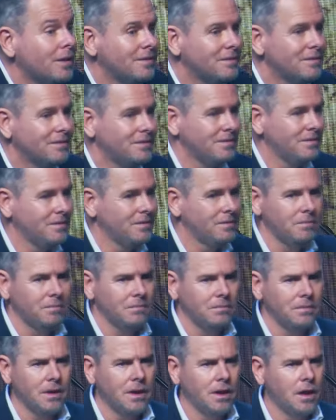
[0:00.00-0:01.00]
A
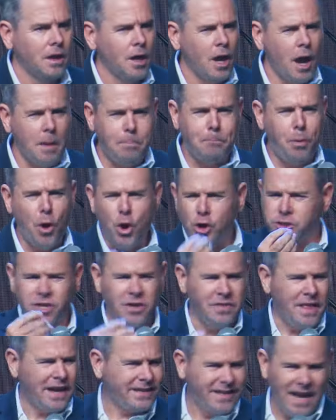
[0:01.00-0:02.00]

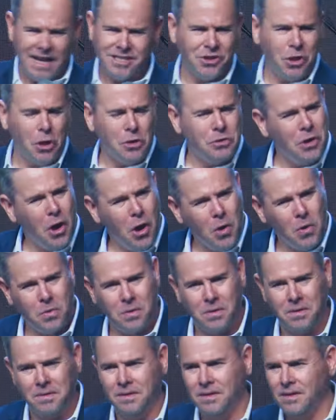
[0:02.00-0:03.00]
person that does not know.
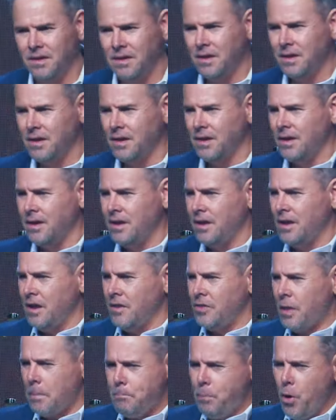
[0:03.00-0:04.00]

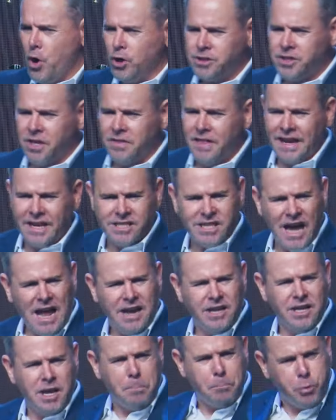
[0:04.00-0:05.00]
The person that is
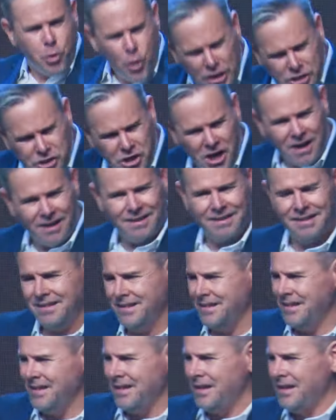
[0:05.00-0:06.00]
under pressure.
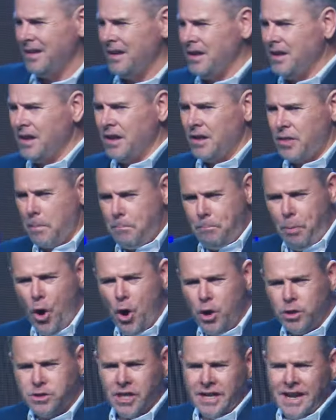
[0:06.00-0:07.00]
The
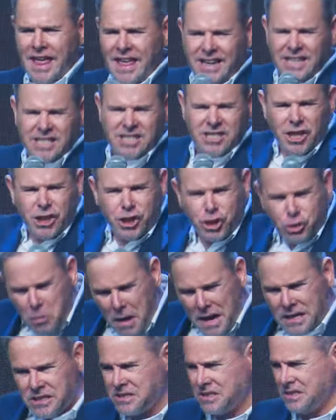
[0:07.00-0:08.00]
person that is
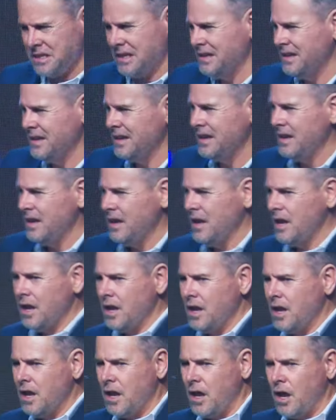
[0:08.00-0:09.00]
distressed. A
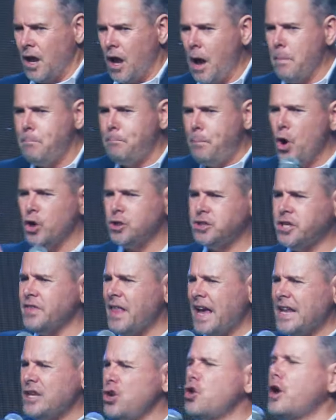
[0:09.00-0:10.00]
person
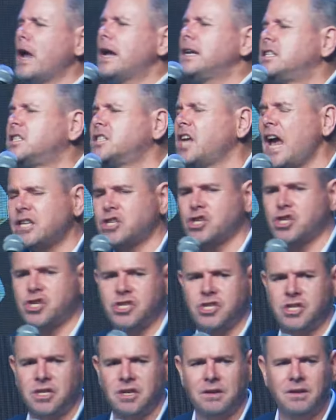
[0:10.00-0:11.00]
that you can touch
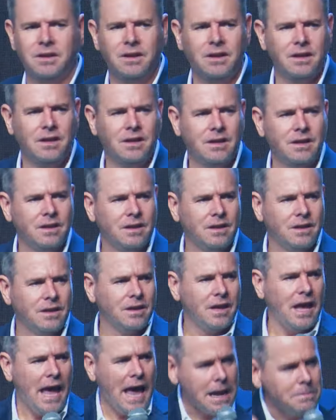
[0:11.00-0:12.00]

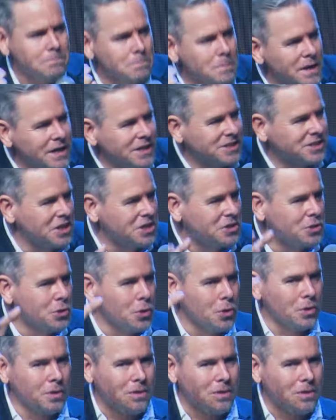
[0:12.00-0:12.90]
and minister to.